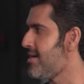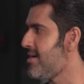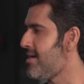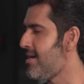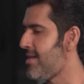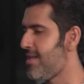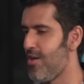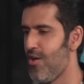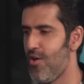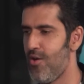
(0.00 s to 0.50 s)

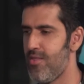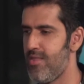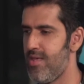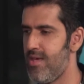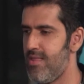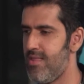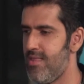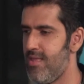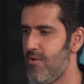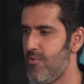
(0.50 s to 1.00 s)
earlier on
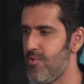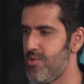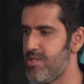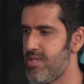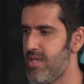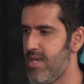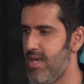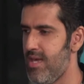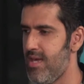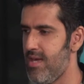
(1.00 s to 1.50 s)
that there was
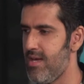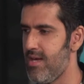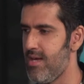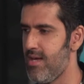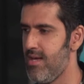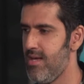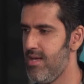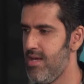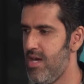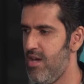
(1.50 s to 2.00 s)

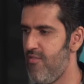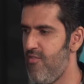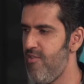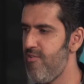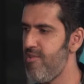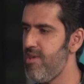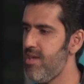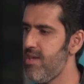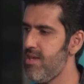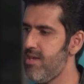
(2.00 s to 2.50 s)
a
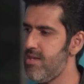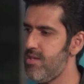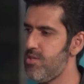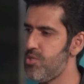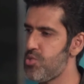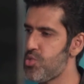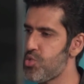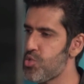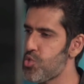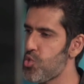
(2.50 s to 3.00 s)
very
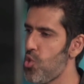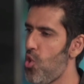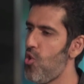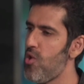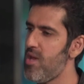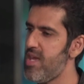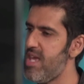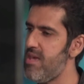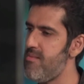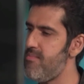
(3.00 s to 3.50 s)

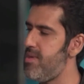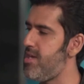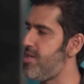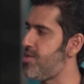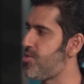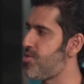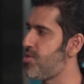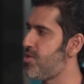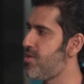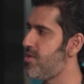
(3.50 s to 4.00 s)
strong
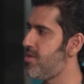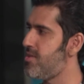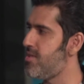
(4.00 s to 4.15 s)
image